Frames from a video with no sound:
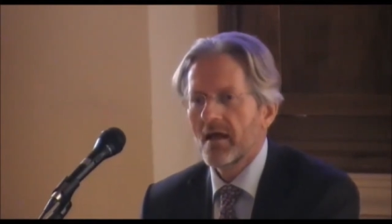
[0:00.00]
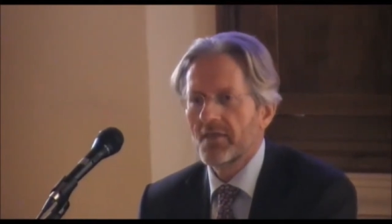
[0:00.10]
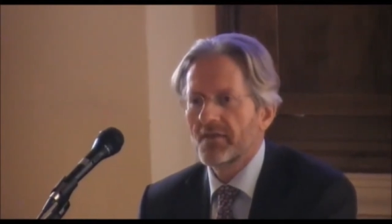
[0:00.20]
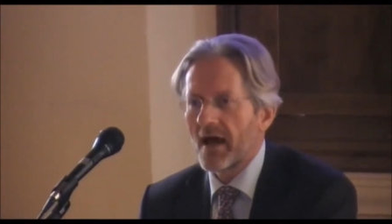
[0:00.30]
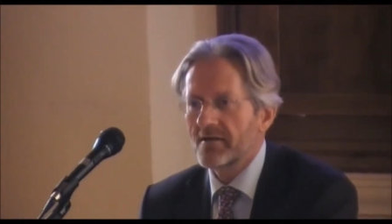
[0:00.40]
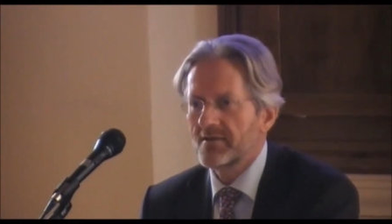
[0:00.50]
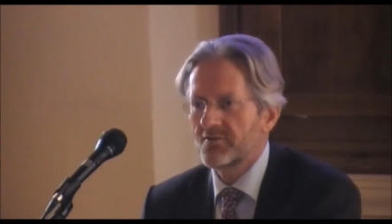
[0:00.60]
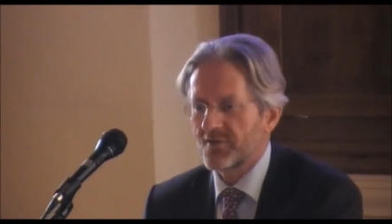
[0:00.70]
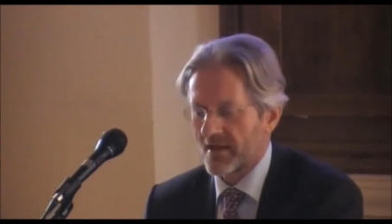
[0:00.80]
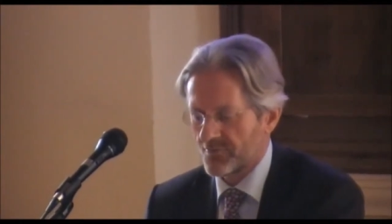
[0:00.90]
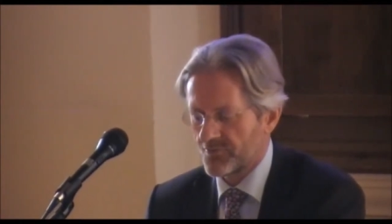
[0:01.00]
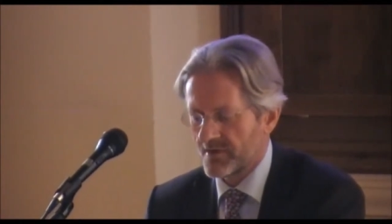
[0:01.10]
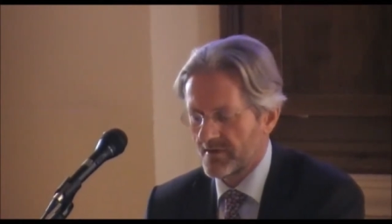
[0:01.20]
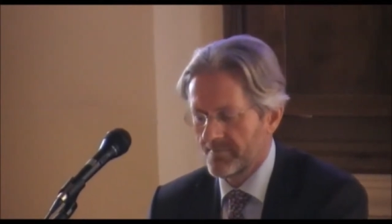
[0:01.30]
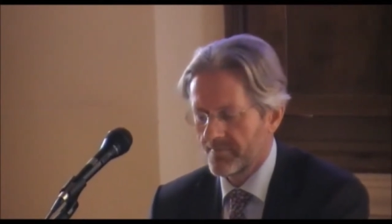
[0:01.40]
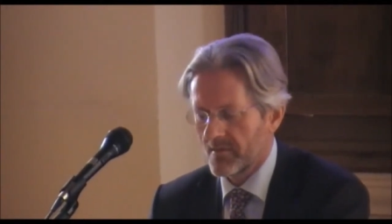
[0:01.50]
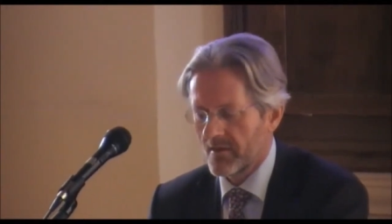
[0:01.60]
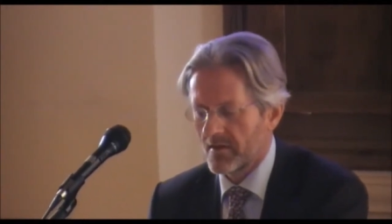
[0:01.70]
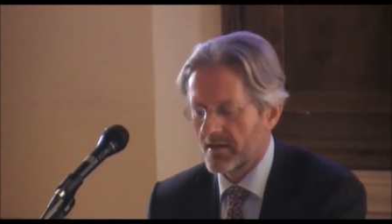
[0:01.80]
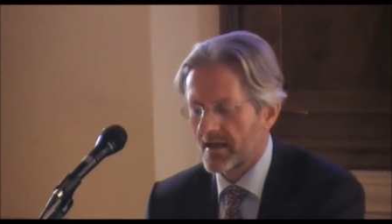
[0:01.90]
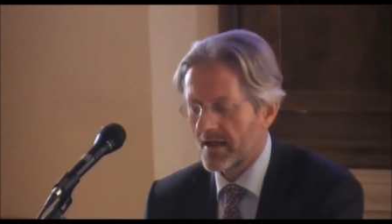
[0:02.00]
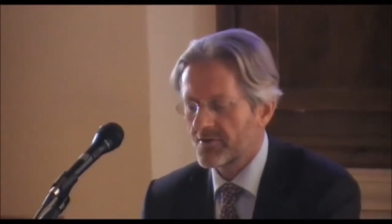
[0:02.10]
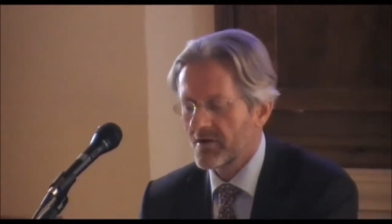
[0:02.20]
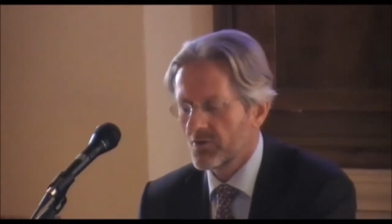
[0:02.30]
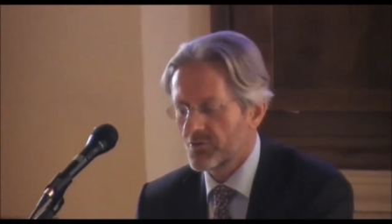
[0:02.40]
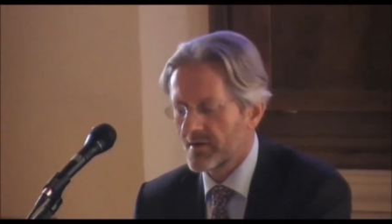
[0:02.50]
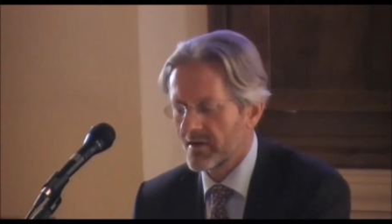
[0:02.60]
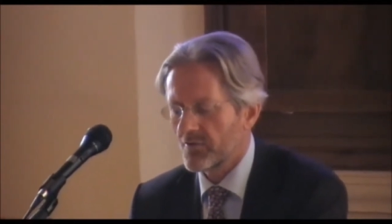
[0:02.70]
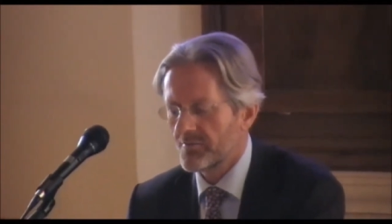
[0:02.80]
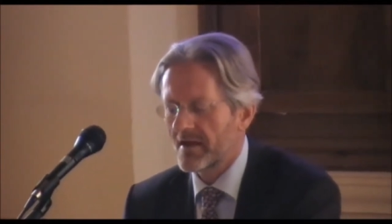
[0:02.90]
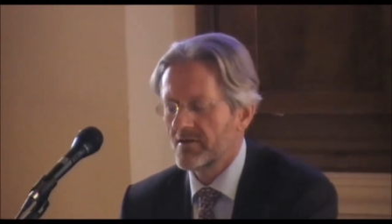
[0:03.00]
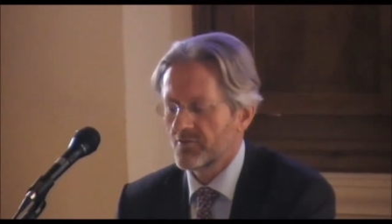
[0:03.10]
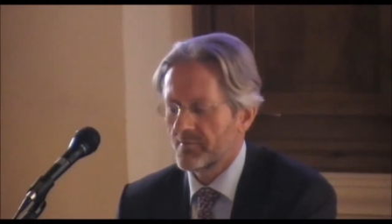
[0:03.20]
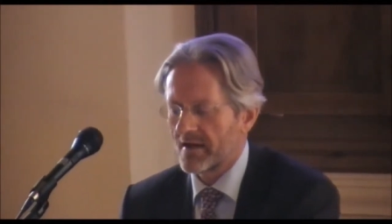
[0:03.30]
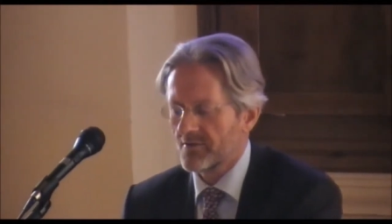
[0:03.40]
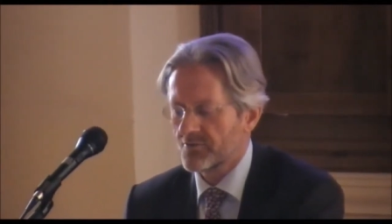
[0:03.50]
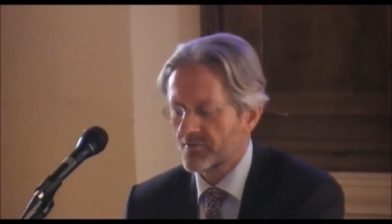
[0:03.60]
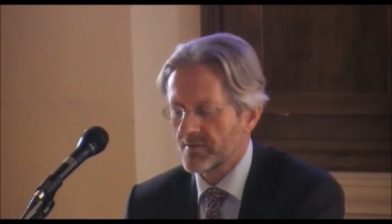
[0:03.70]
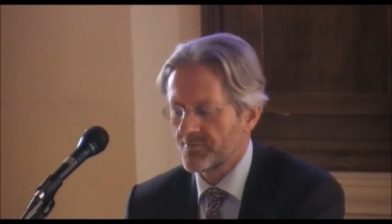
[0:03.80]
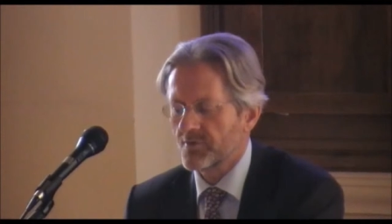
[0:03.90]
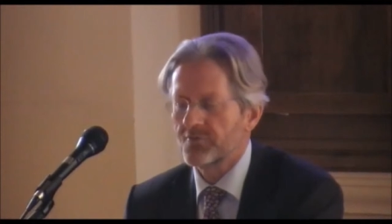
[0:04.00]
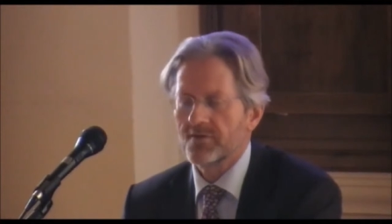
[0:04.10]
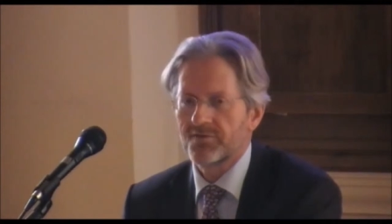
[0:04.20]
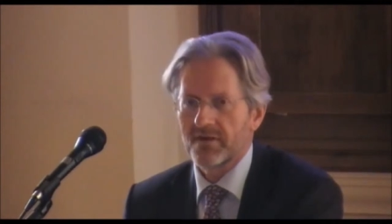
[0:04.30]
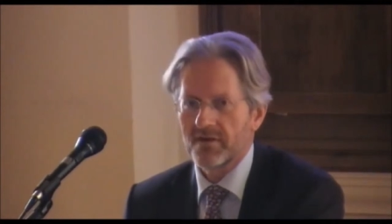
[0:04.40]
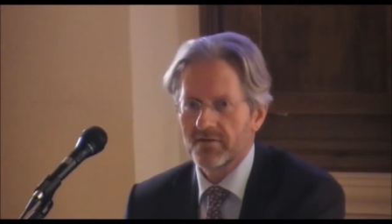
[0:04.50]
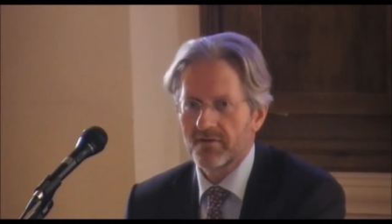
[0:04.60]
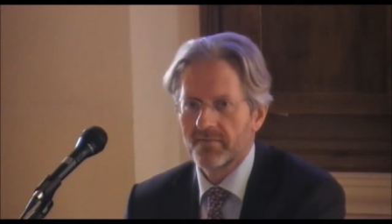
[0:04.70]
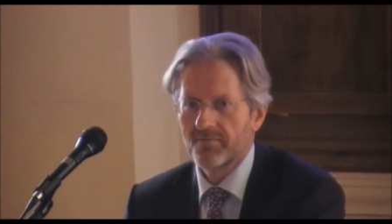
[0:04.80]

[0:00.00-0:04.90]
In the 19th century, the cataloguing of medieval manuscripts was considered,